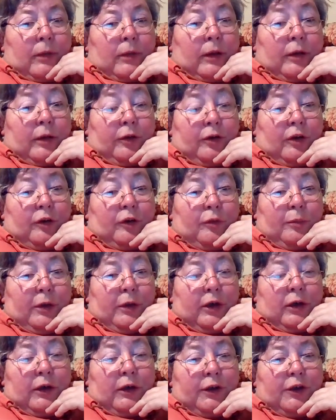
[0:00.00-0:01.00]
this cousin
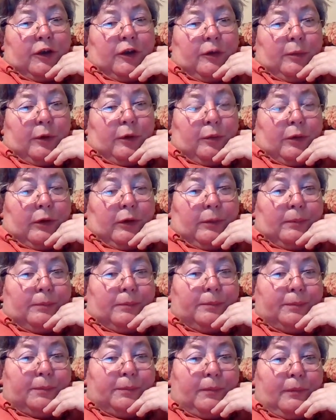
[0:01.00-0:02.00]
being a legitimate one.
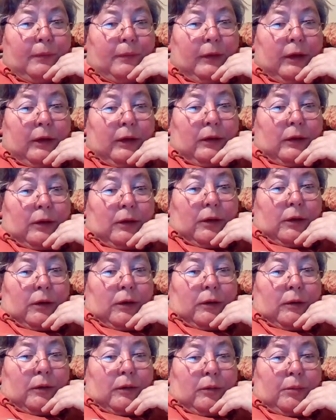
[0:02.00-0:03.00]

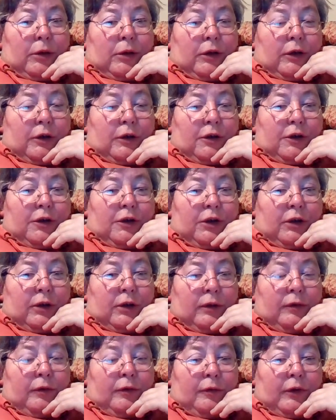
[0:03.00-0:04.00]
But she
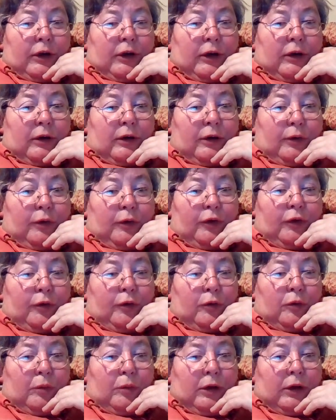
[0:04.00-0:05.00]
lived very close
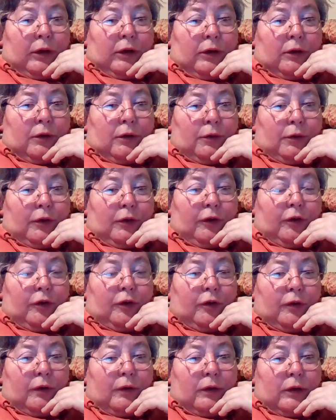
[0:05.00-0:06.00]
to Amelia
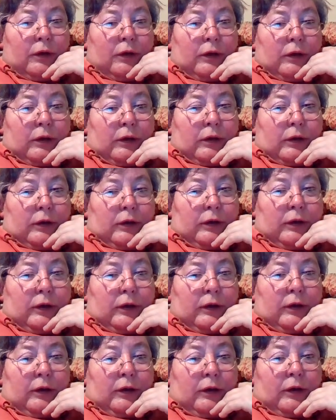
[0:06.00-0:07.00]
Noyes,
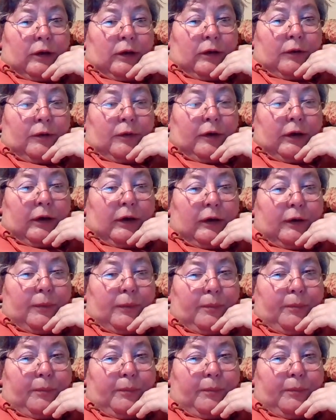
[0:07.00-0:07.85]
and in fact,